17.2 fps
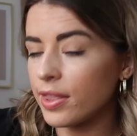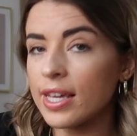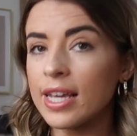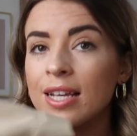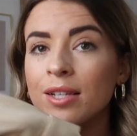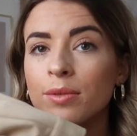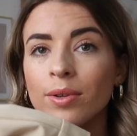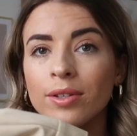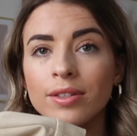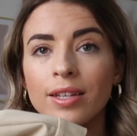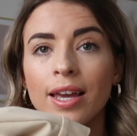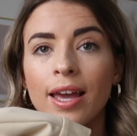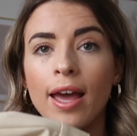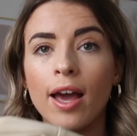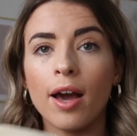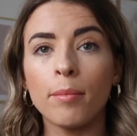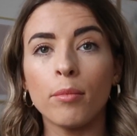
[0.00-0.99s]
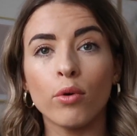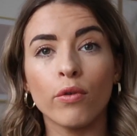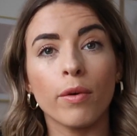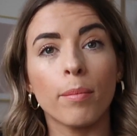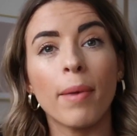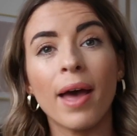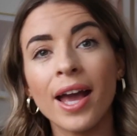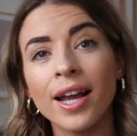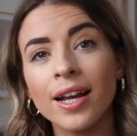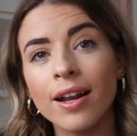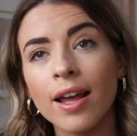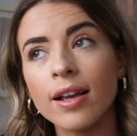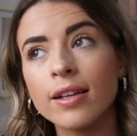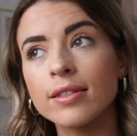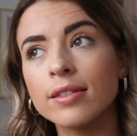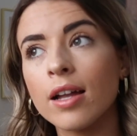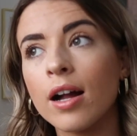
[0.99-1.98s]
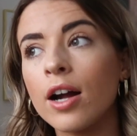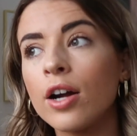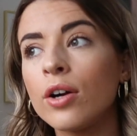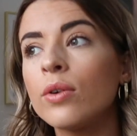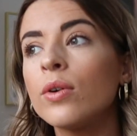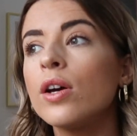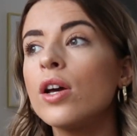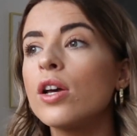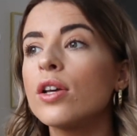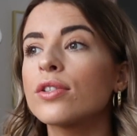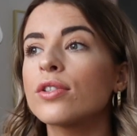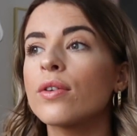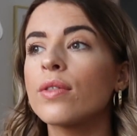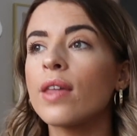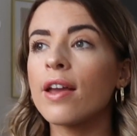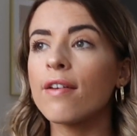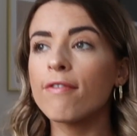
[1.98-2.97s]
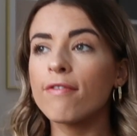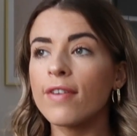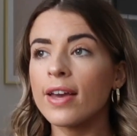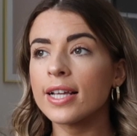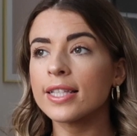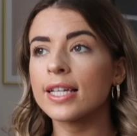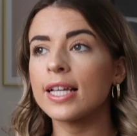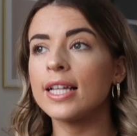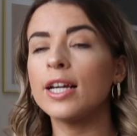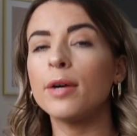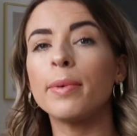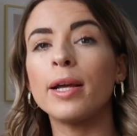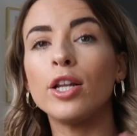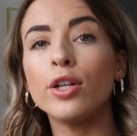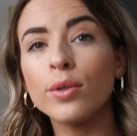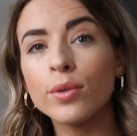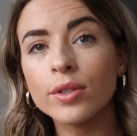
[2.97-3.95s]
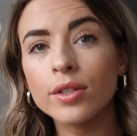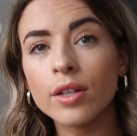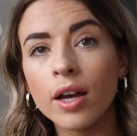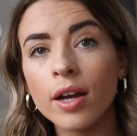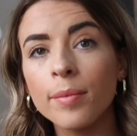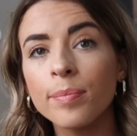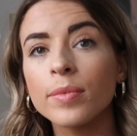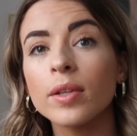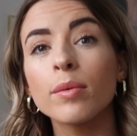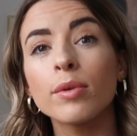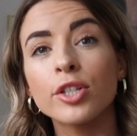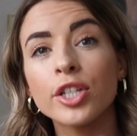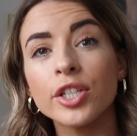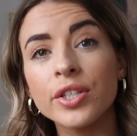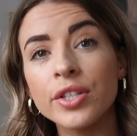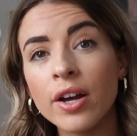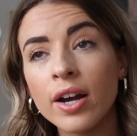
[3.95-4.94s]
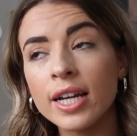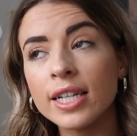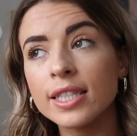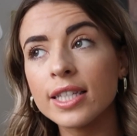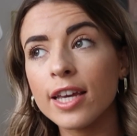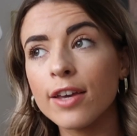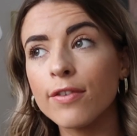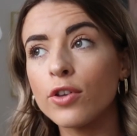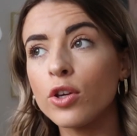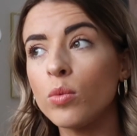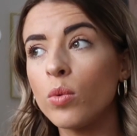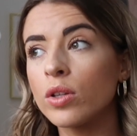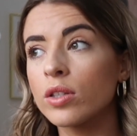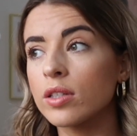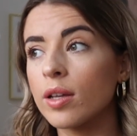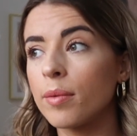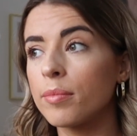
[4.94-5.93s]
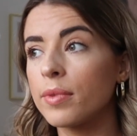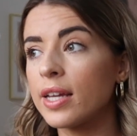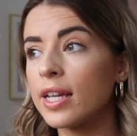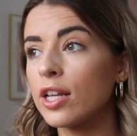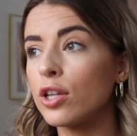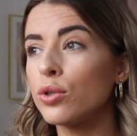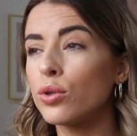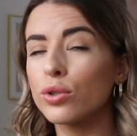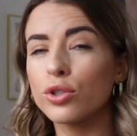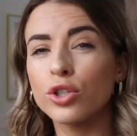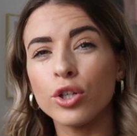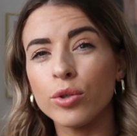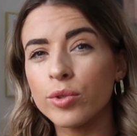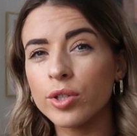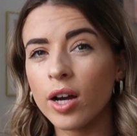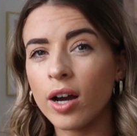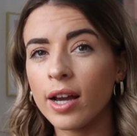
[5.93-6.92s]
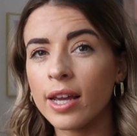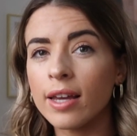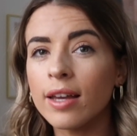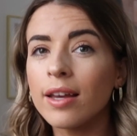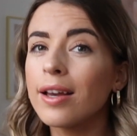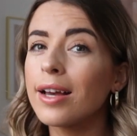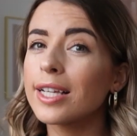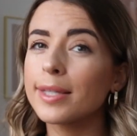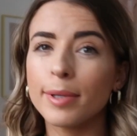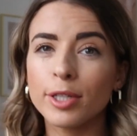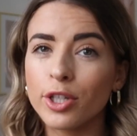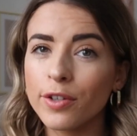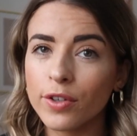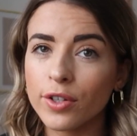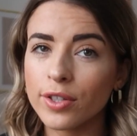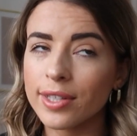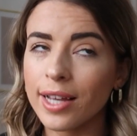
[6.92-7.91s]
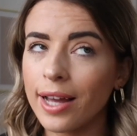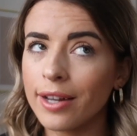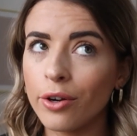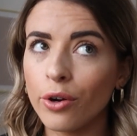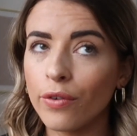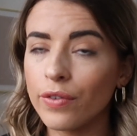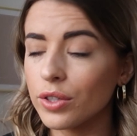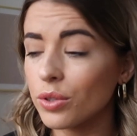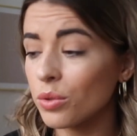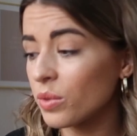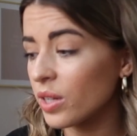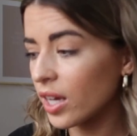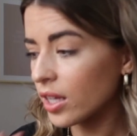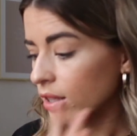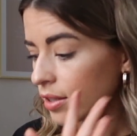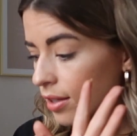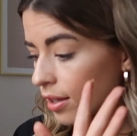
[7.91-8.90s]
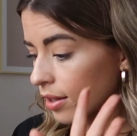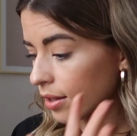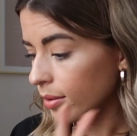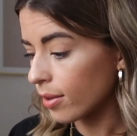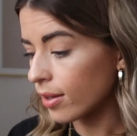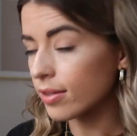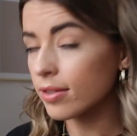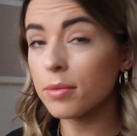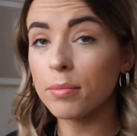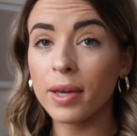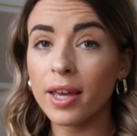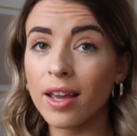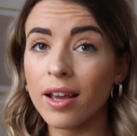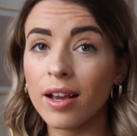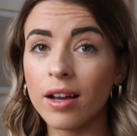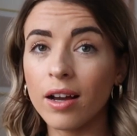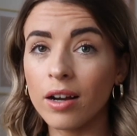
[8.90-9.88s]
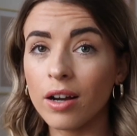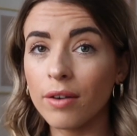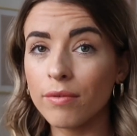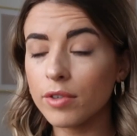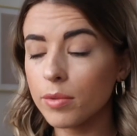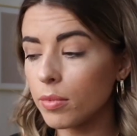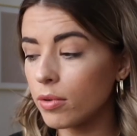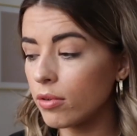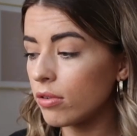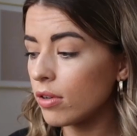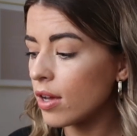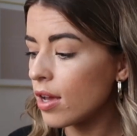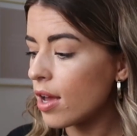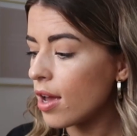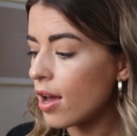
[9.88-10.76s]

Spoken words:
These ones here are more of a peg leg style, so they fit a little bit looser, which is nice if you want something not too tight, especially if you're sat in an office all day. There's nothing worse than being uncomfortable.